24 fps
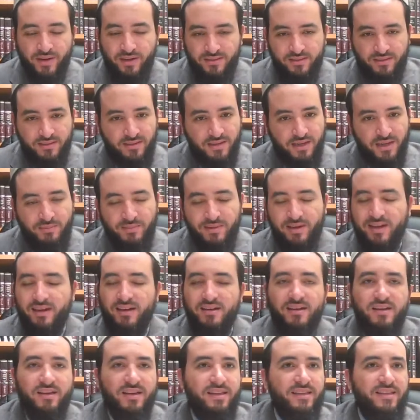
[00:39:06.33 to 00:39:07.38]
practical
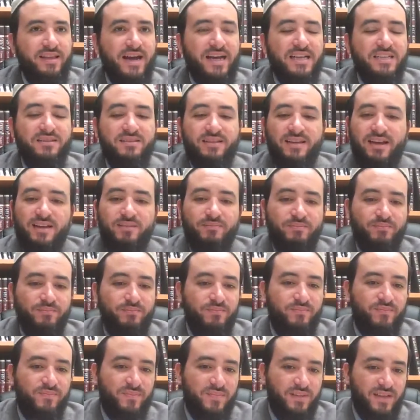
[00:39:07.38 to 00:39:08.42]
Kabbalah that
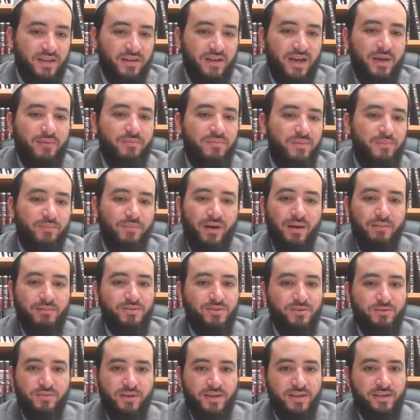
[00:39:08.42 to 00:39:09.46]
have been
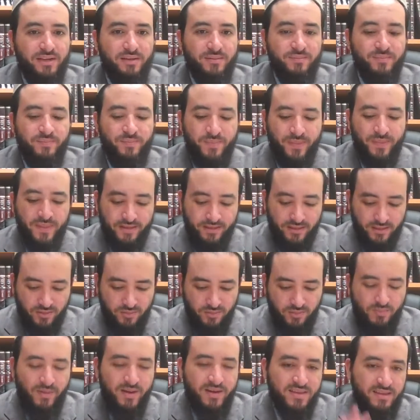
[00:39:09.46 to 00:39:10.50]
published already.
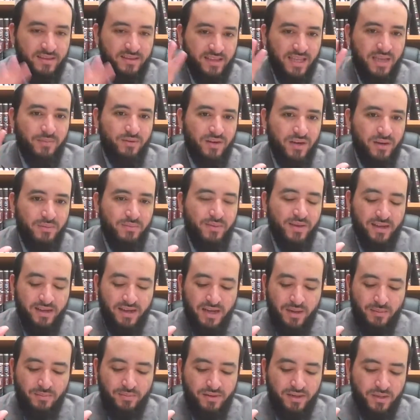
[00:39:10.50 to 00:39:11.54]
So by the time of Rabbi
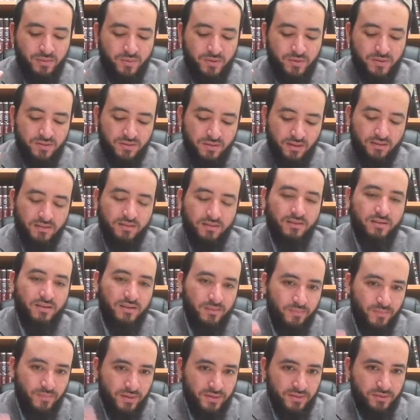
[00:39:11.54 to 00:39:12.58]
Kaplan, it was not.
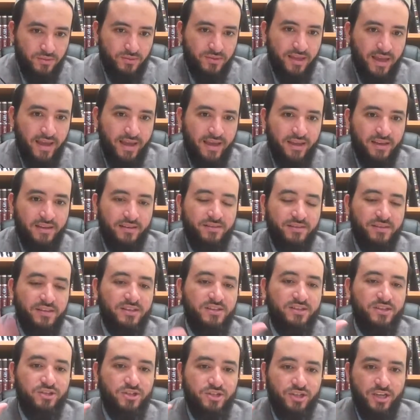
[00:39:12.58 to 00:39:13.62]
But today,
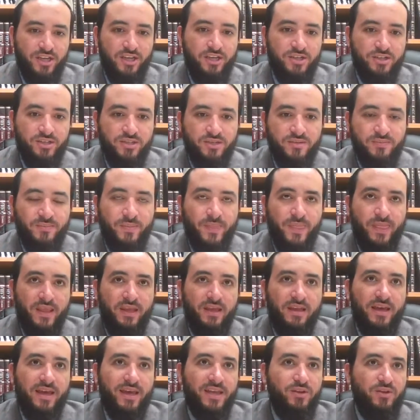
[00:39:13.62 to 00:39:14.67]
things change.
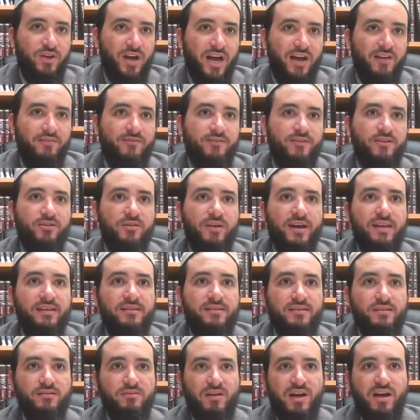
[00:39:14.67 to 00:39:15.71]
And you have
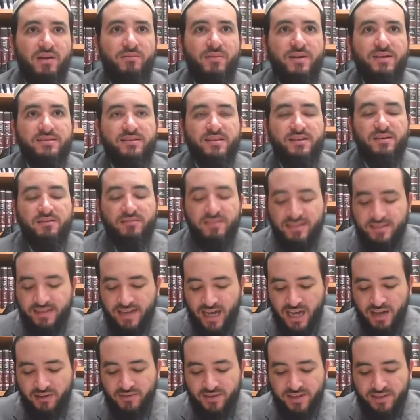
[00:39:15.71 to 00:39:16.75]
great rabbis and great
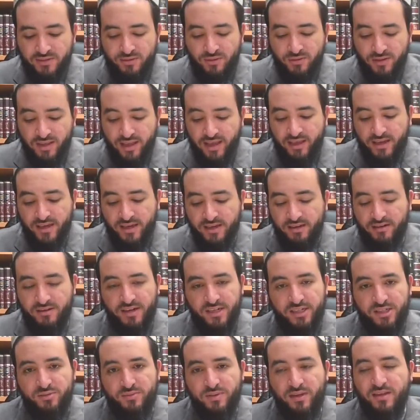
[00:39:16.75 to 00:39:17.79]
Kabbalists today here
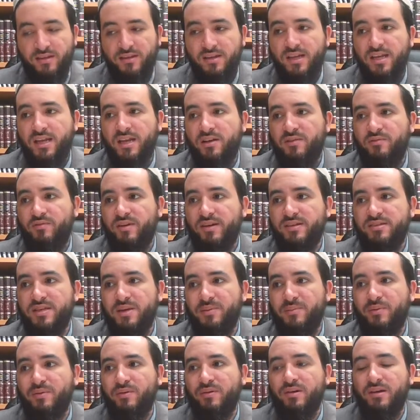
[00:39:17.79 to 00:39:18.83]
in Israel. For
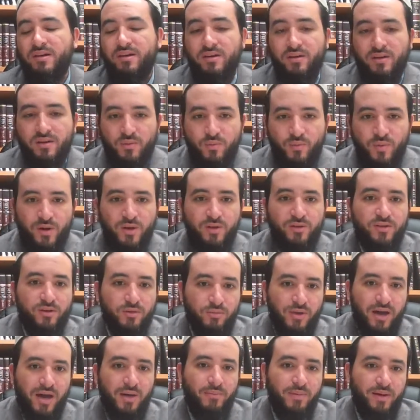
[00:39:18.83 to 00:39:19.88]
example, one of
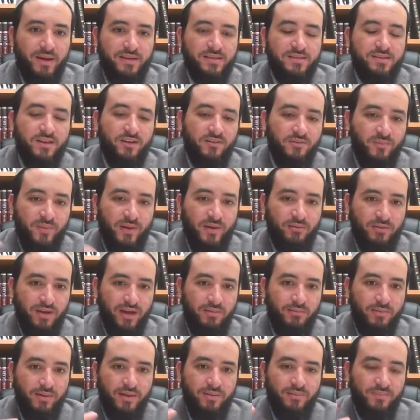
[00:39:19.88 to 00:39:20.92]
the rabbis of my
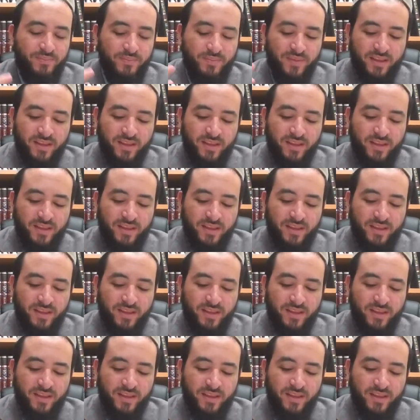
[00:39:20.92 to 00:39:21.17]
rabbi,